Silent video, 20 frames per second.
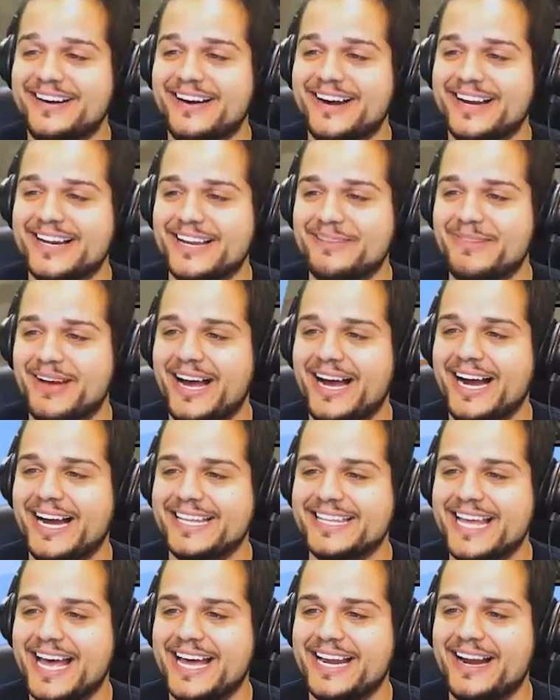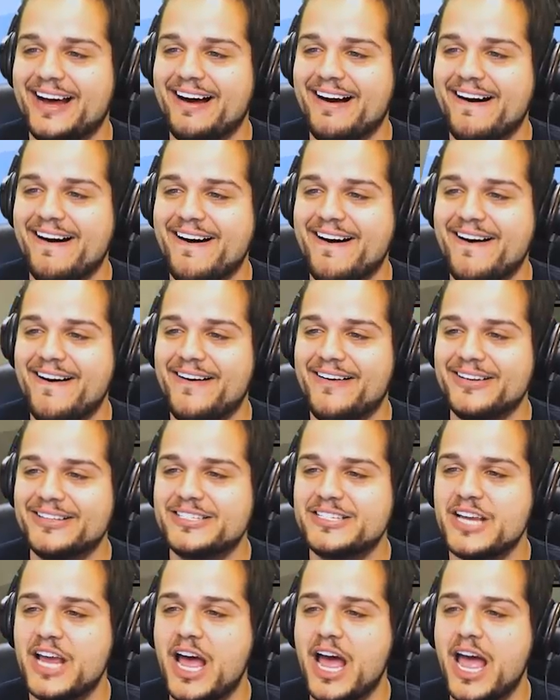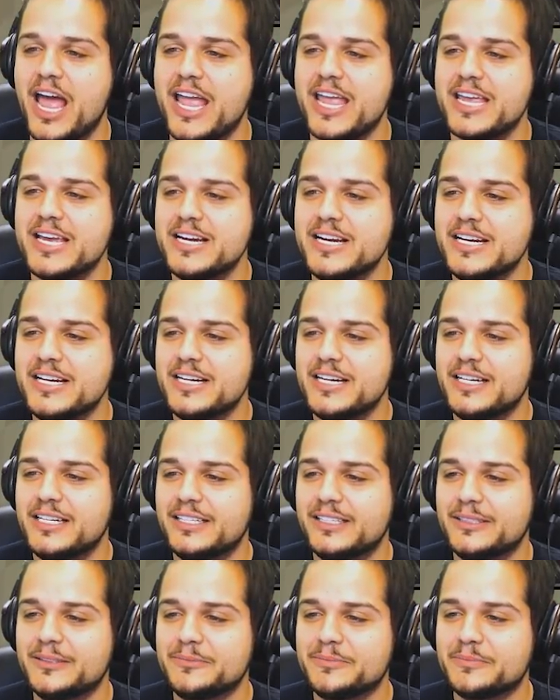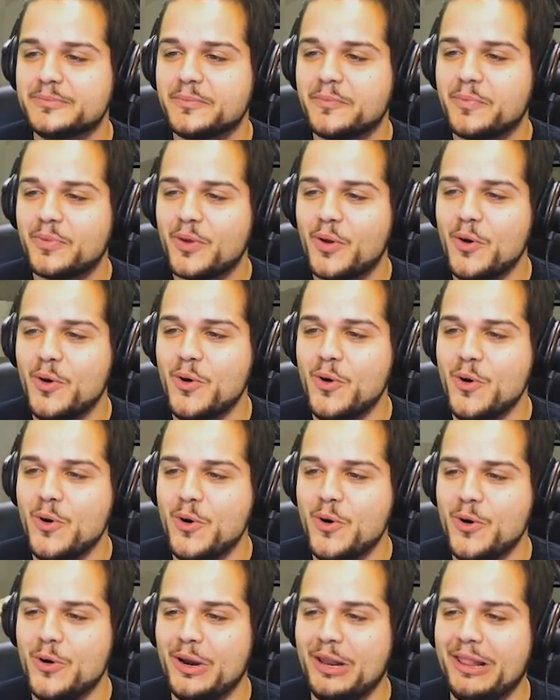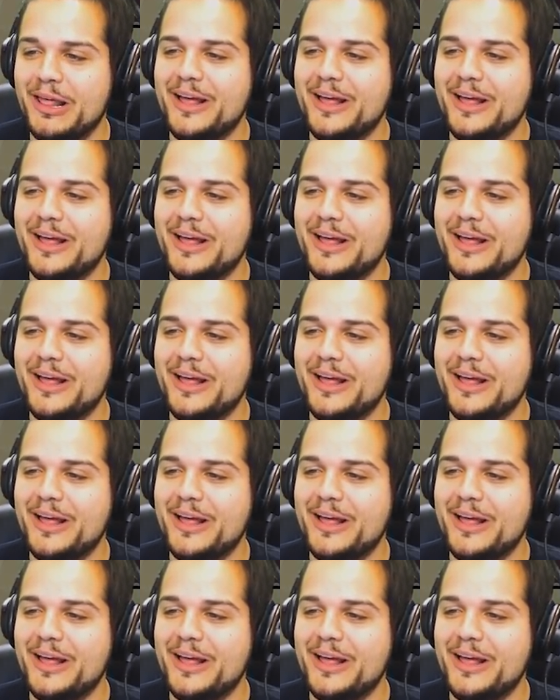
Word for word: Yo, I get behind that all day. Ooh,